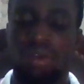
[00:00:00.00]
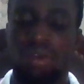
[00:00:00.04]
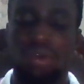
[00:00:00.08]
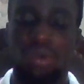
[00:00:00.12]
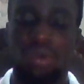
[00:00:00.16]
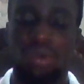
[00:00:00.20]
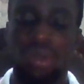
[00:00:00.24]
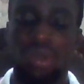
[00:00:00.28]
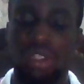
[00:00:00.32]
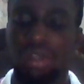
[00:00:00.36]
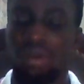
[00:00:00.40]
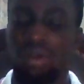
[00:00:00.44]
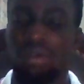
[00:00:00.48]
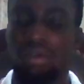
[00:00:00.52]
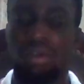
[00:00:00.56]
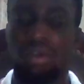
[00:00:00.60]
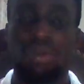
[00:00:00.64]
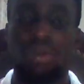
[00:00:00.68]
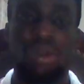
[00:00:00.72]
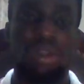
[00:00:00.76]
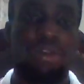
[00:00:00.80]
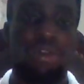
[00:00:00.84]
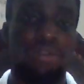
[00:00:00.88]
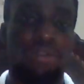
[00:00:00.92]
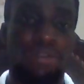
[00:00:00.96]
know what the
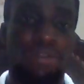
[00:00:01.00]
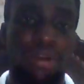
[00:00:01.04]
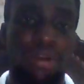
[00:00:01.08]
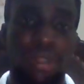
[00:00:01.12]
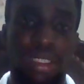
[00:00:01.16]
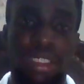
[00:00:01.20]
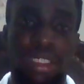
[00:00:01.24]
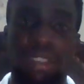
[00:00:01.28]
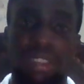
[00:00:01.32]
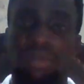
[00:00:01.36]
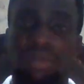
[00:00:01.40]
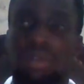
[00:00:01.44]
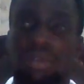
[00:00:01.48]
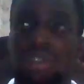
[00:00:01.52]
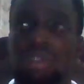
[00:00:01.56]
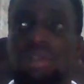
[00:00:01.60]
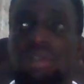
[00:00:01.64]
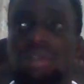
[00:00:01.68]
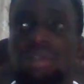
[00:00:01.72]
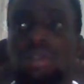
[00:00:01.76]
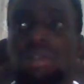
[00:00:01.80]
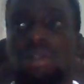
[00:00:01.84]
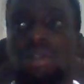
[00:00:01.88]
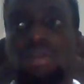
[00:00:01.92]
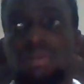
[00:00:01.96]
offer is, which
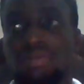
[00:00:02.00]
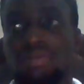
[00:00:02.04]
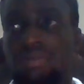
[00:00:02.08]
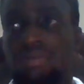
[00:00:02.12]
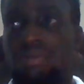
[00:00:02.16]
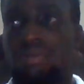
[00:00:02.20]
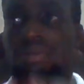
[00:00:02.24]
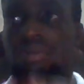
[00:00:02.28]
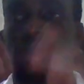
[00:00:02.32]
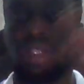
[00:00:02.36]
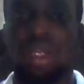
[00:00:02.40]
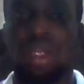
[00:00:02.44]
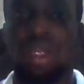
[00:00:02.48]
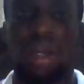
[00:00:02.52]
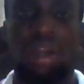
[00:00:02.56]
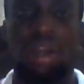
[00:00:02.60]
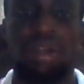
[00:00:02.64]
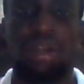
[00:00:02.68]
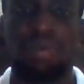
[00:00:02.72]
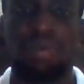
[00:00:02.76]
is how you